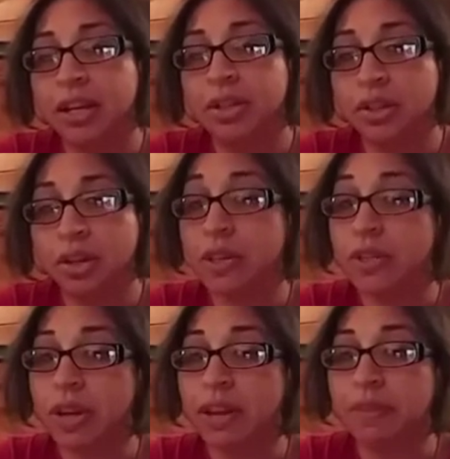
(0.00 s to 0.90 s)
should
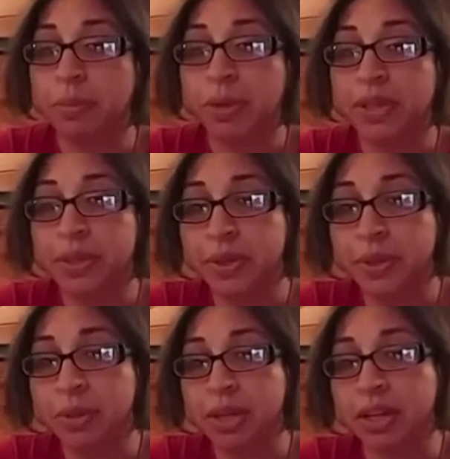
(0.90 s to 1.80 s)
also have input
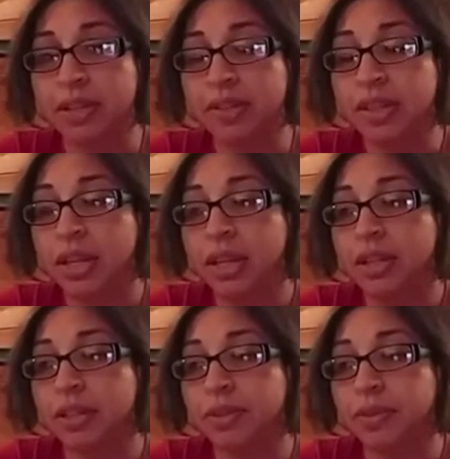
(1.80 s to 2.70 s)
too, because
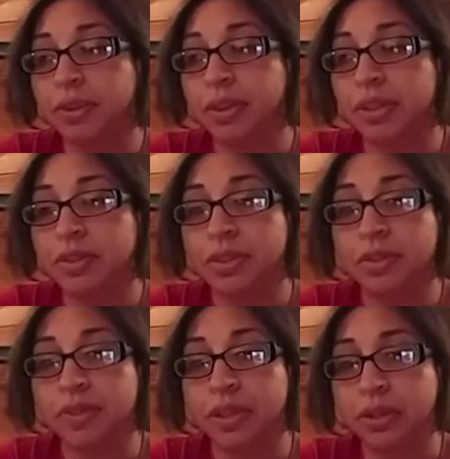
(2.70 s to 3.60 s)
this is for the interest
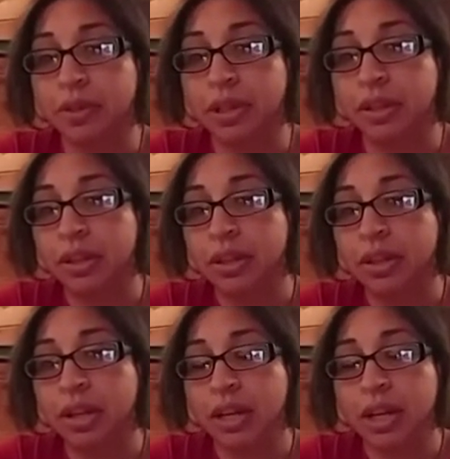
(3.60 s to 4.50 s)
of the children
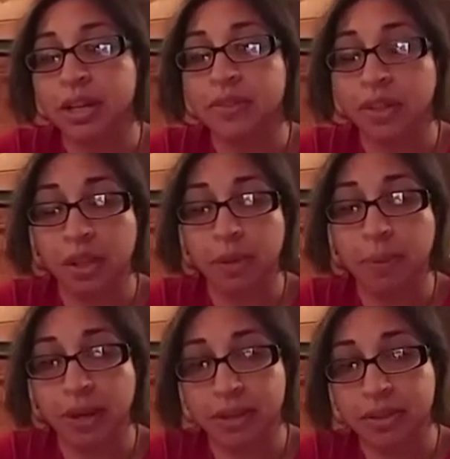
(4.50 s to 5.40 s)
and not necessarily the
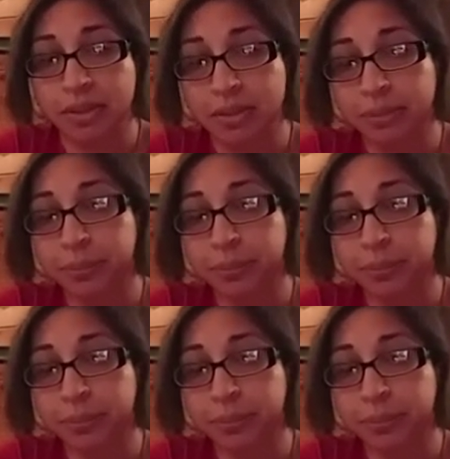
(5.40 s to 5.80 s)
parent.